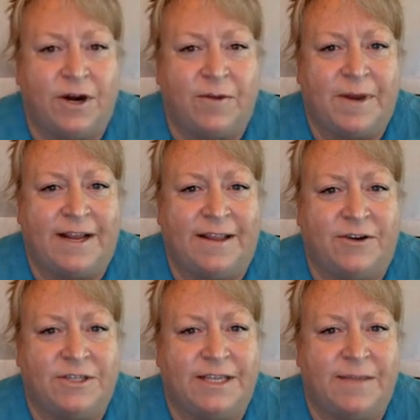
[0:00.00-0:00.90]
critical media
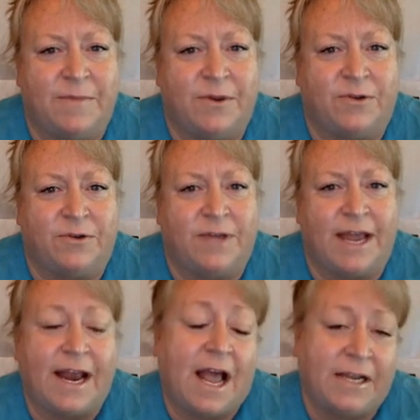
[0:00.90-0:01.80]
literacy in the middle
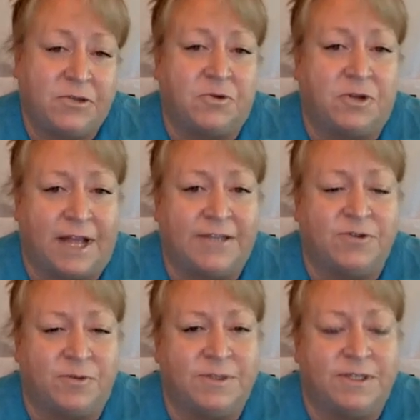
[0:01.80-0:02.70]
and the high school
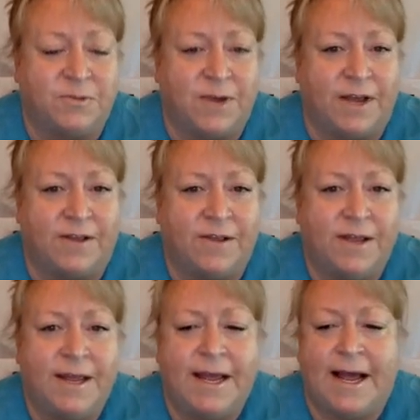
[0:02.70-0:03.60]
classrooms as well
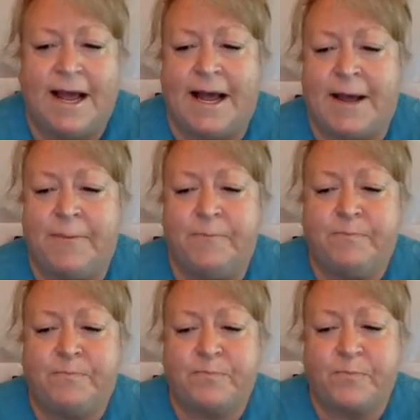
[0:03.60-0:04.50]

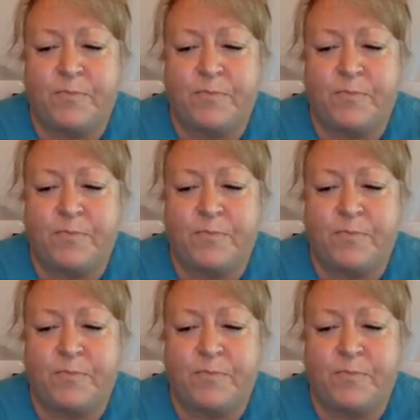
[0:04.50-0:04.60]
um,